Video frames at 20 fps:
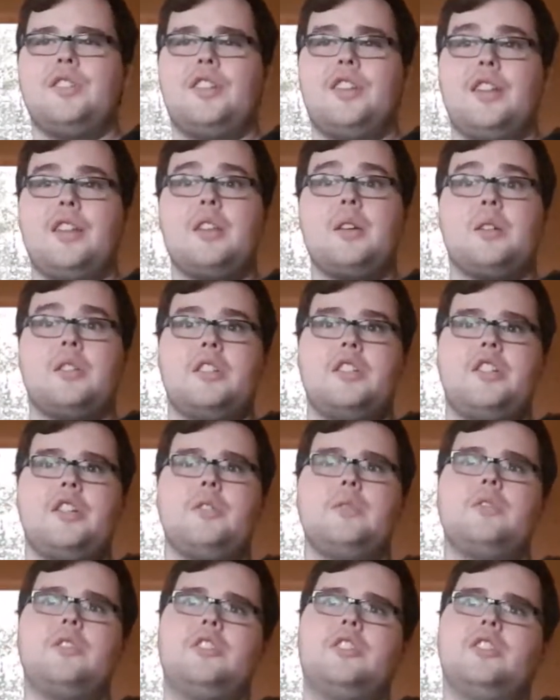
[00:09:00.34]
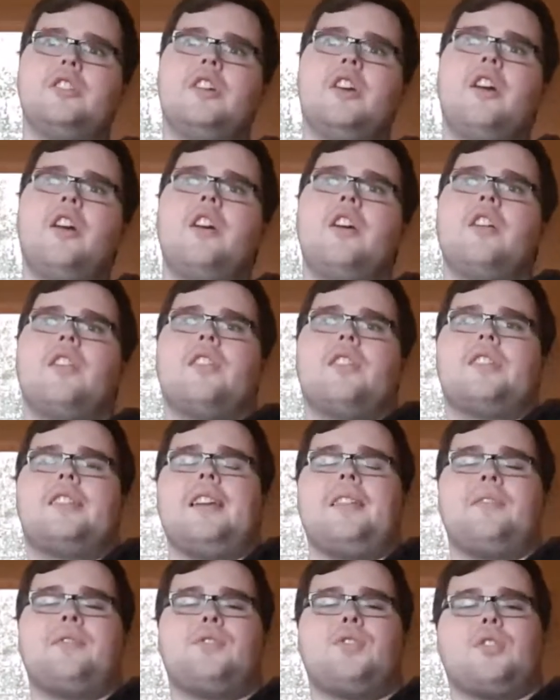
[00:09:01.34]
were going to do the
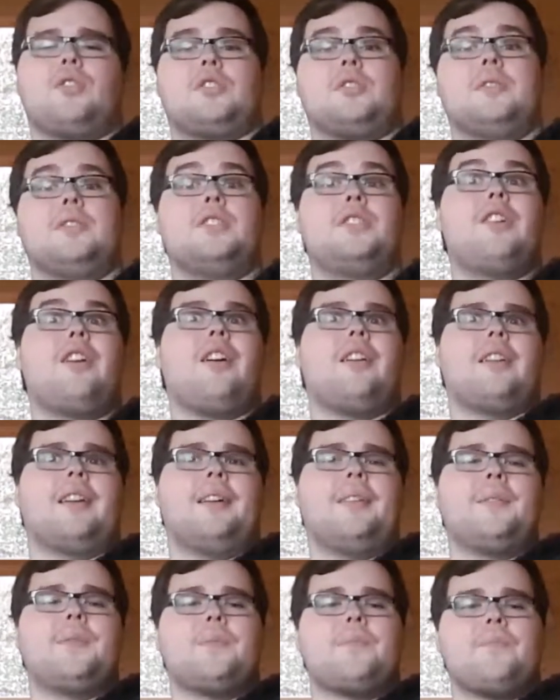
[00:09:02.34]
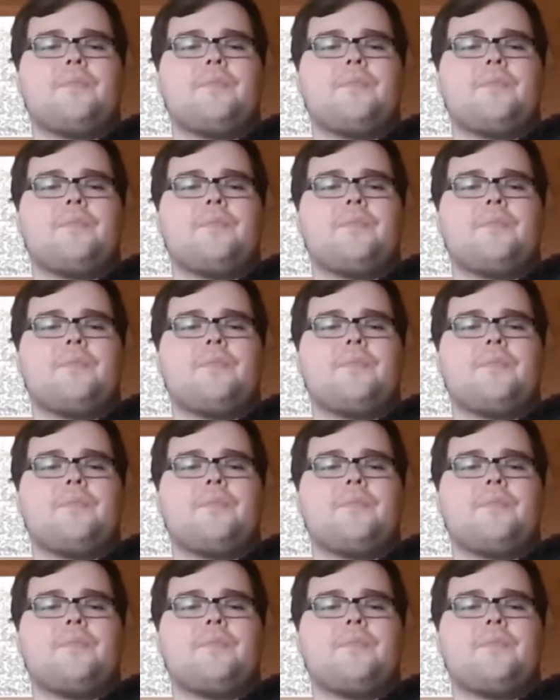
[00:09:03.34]
10th Doctor and Donna,